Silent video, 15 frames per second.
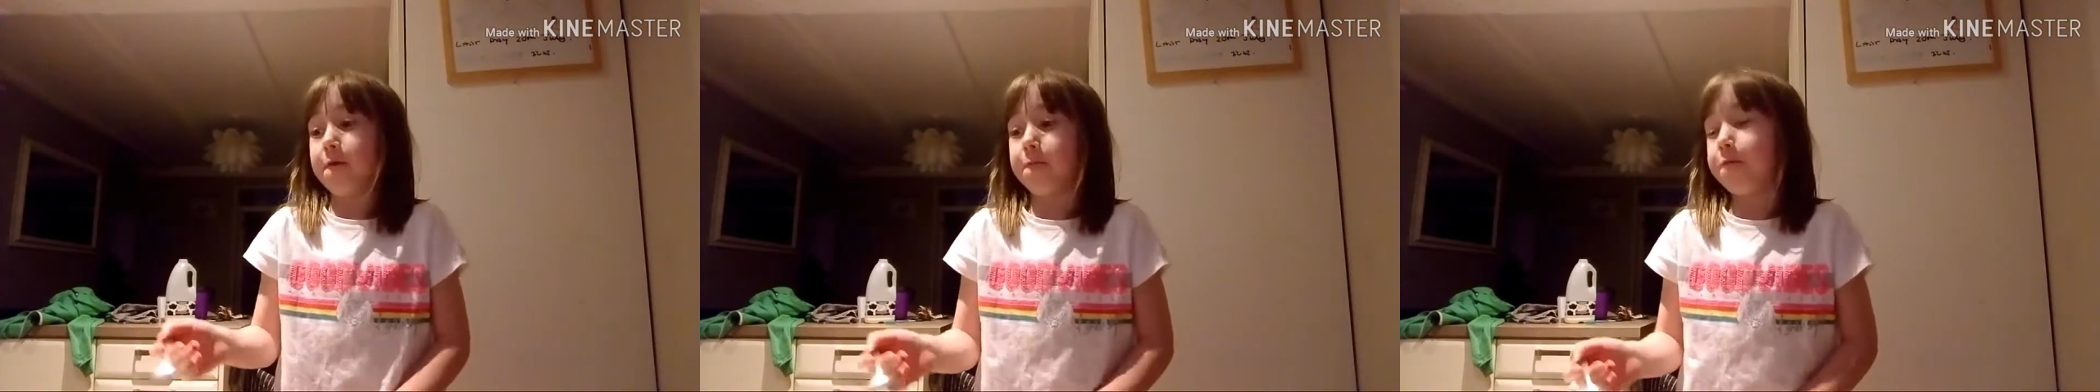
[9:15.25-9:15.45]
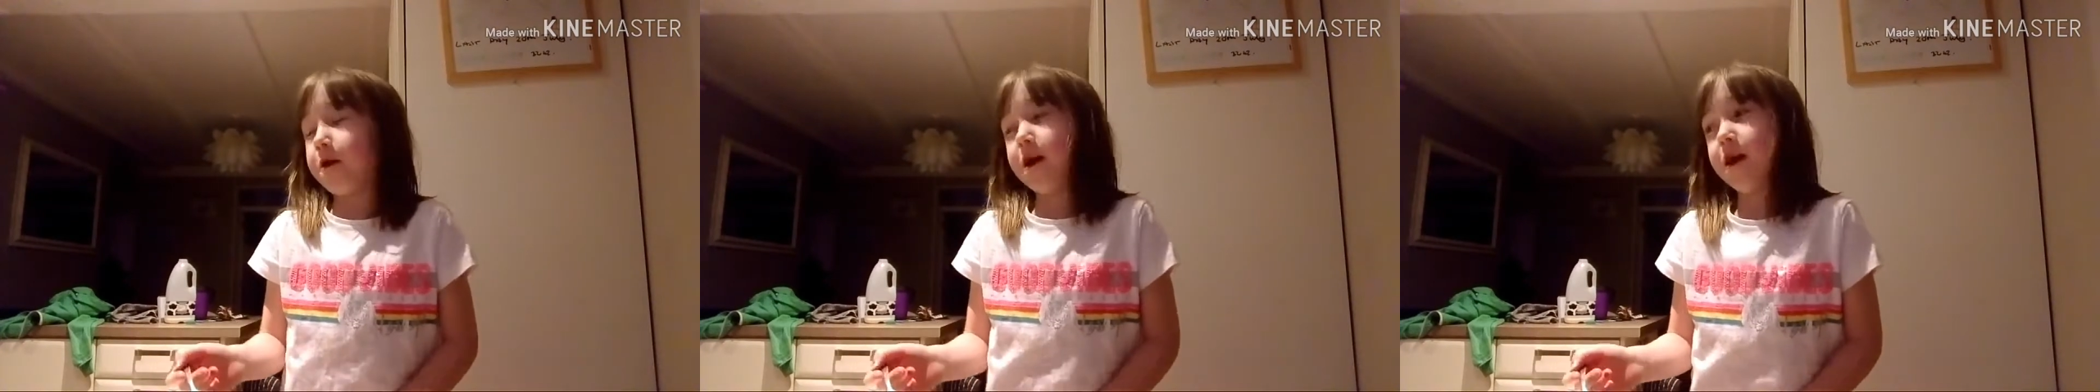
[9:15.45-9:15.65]

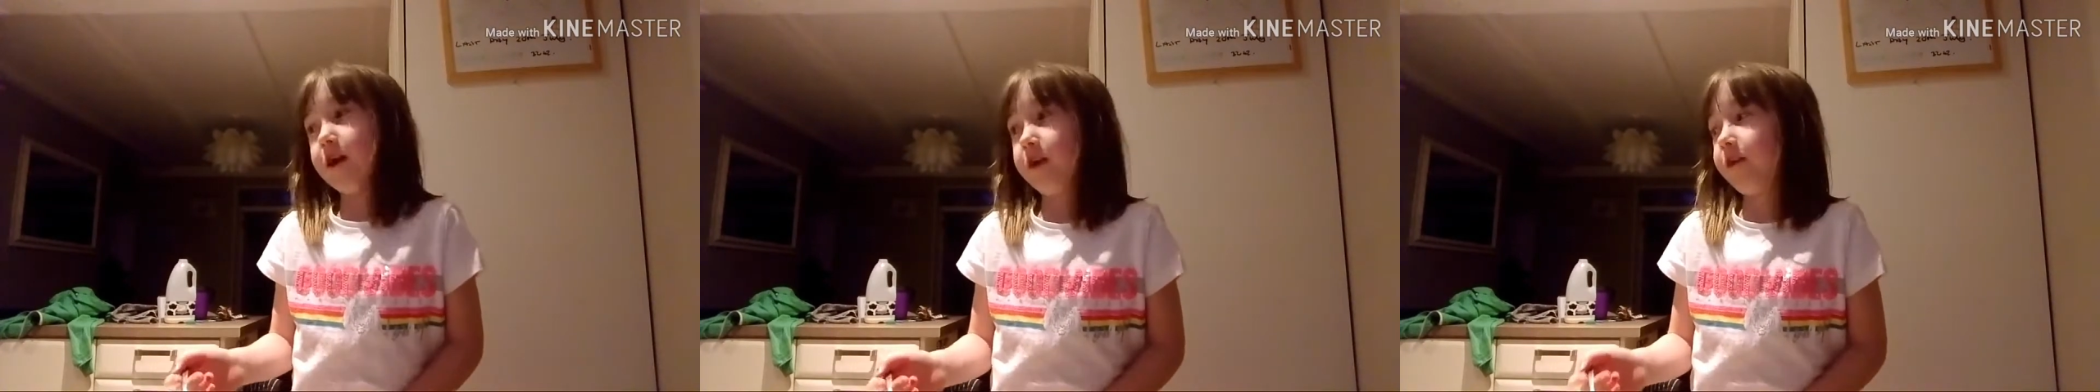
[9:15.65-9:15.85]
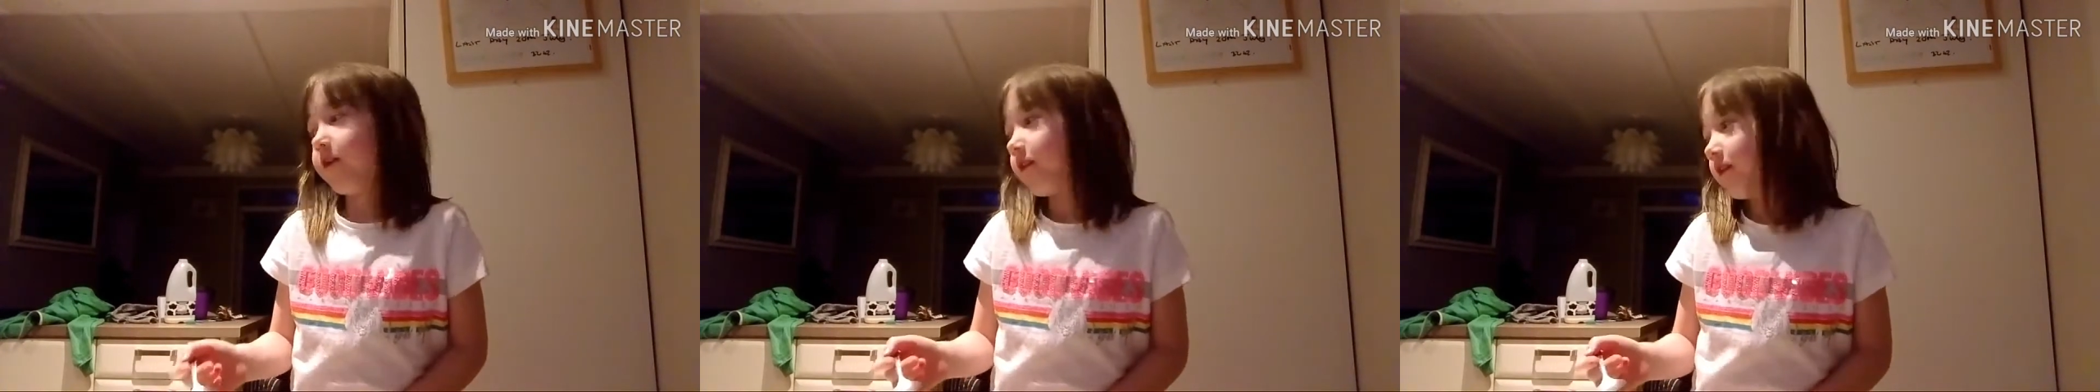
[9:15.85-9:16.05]

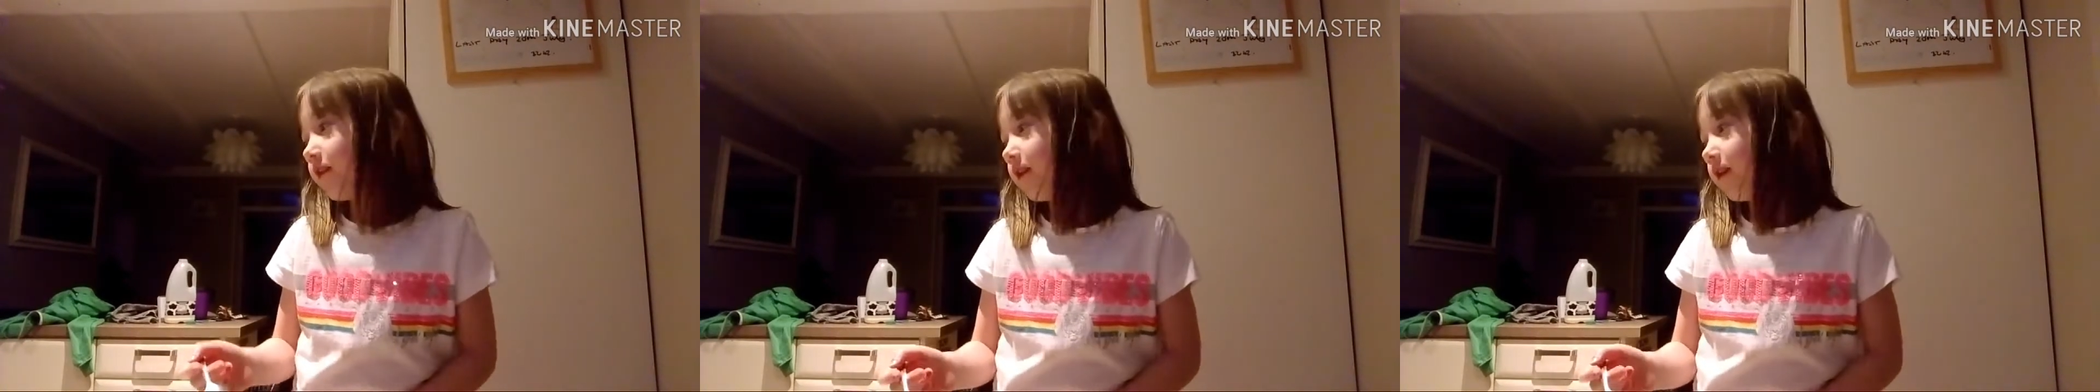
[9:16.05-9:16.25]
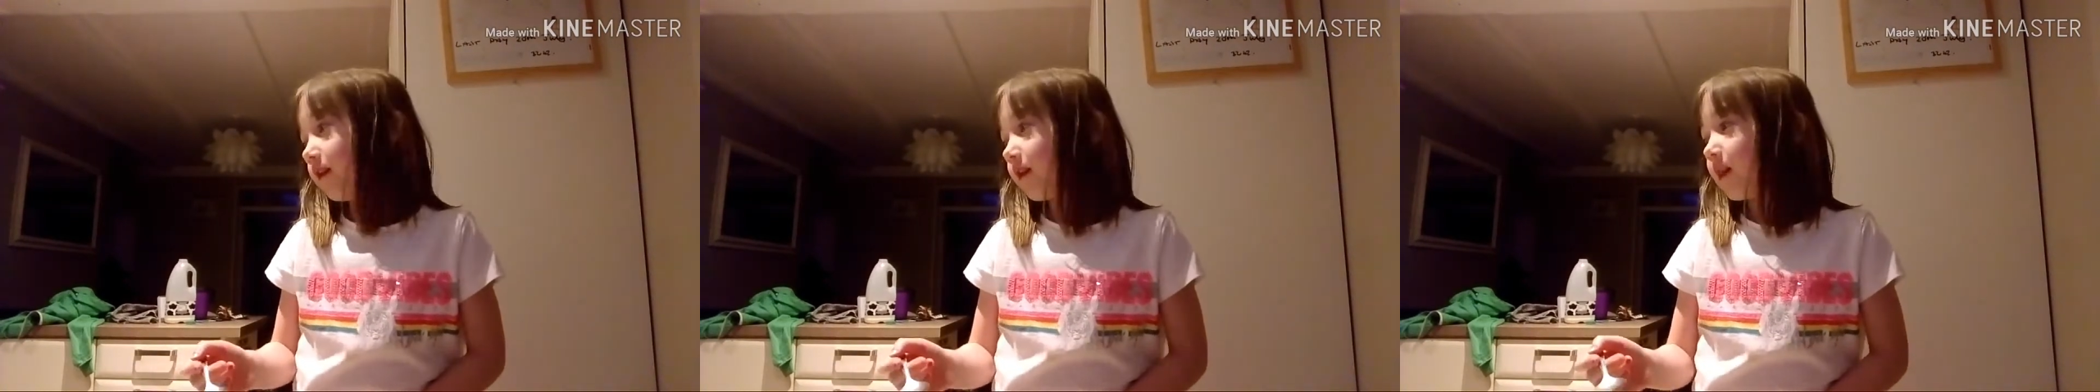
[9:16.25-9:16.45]
putting
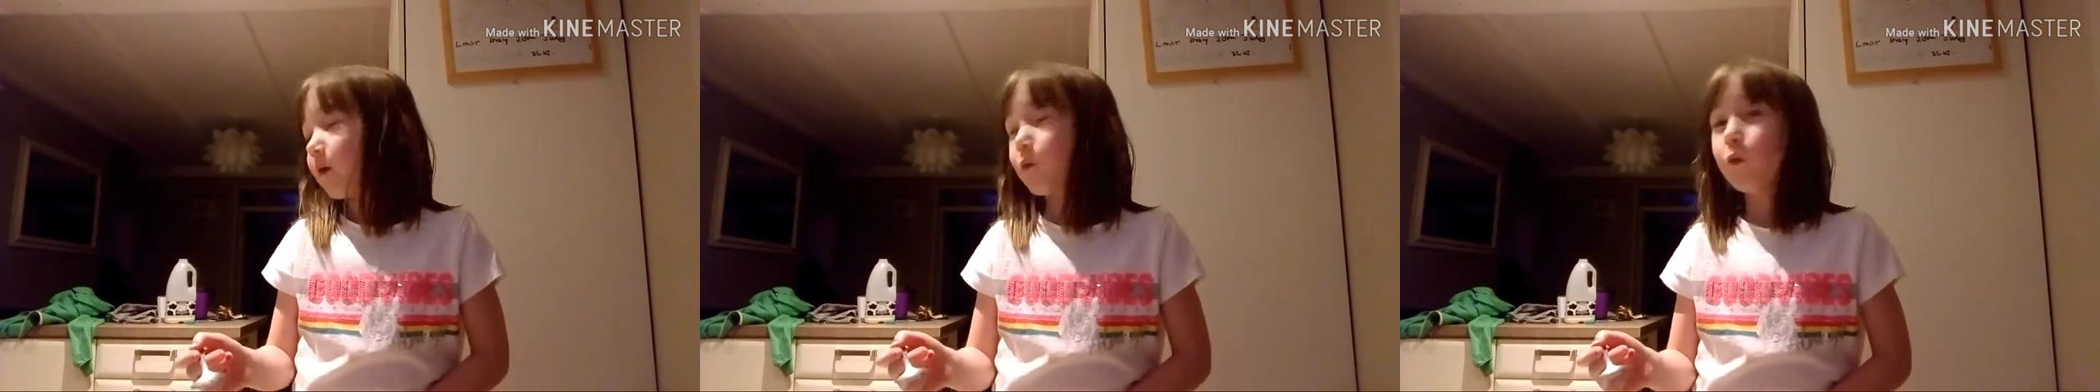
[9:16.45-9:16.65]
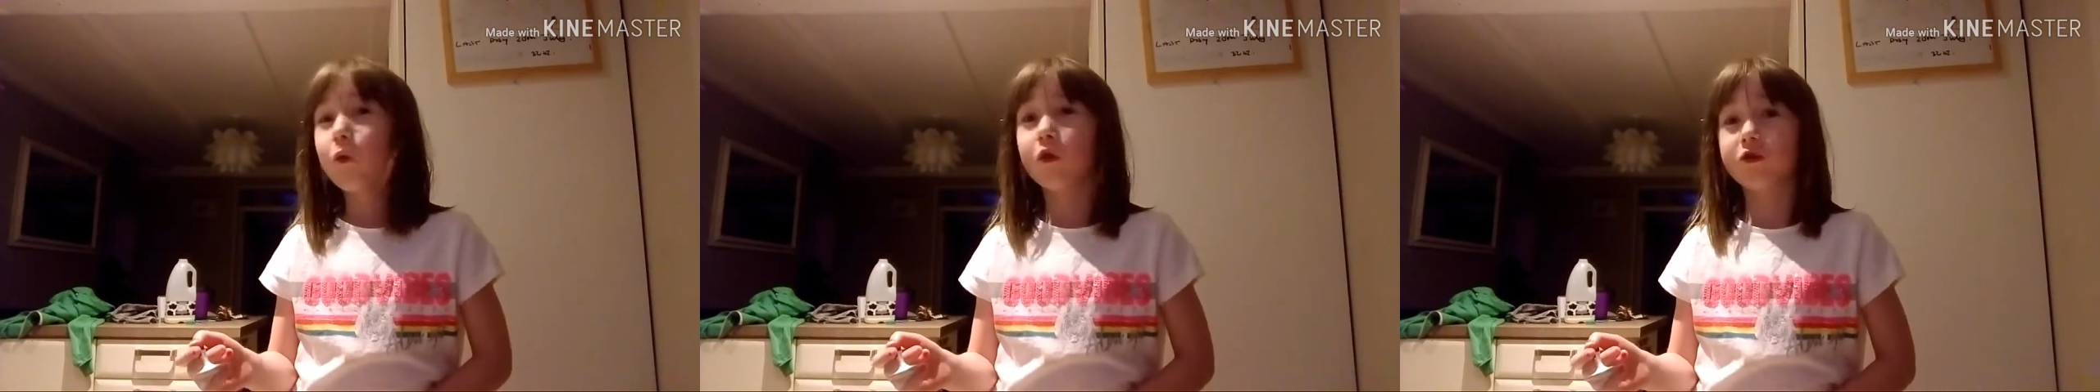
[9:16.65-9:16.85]

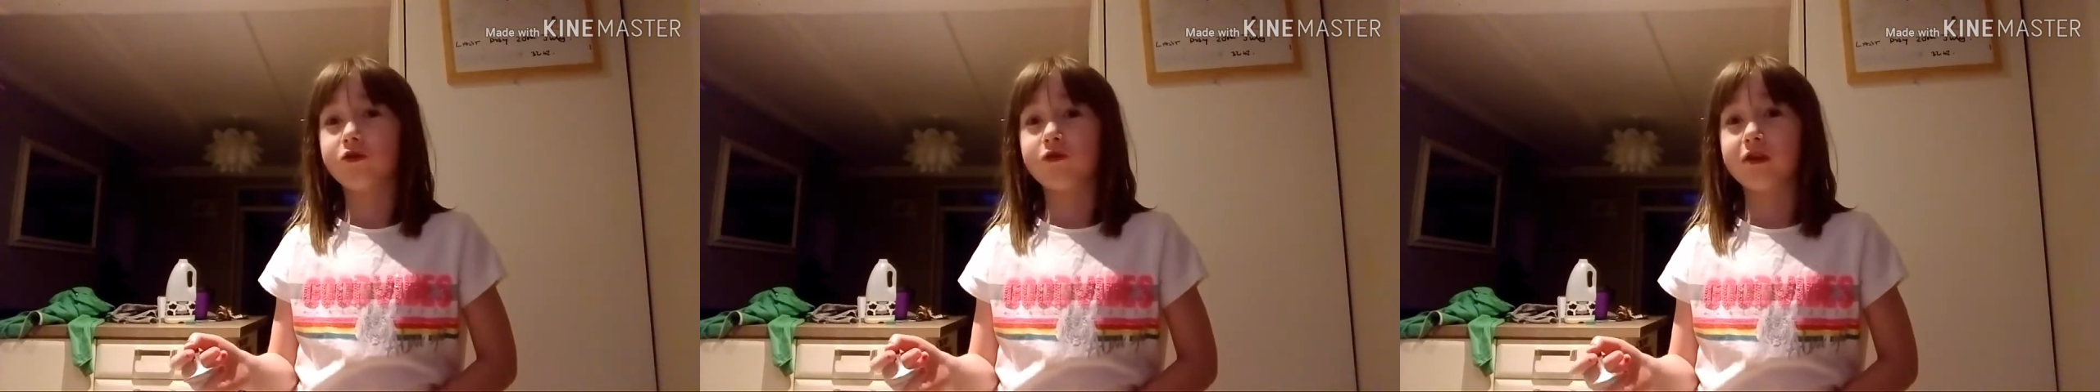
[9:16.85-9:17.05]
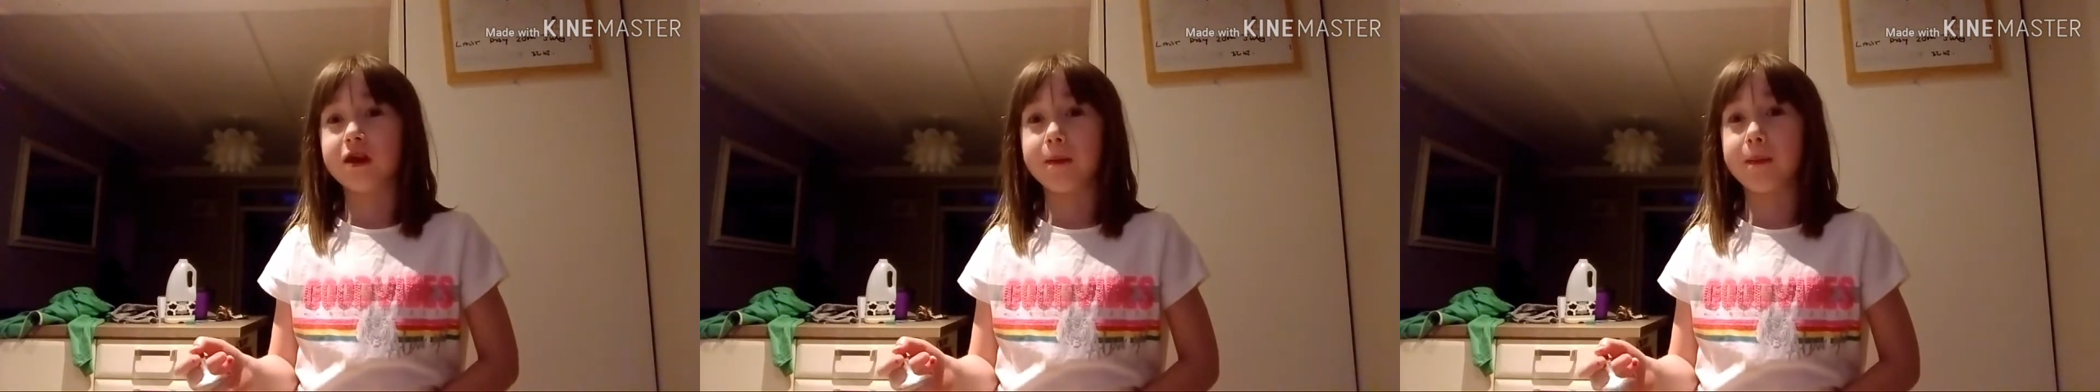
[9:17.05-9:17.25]
water
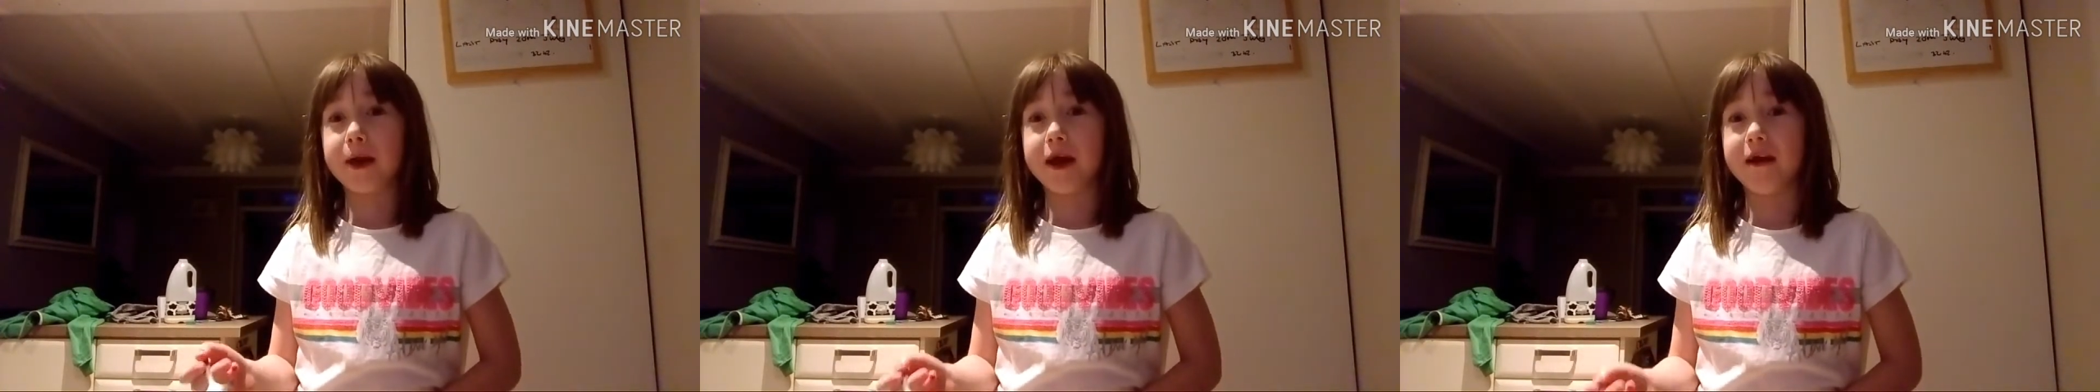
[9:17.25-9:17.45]
in the bin.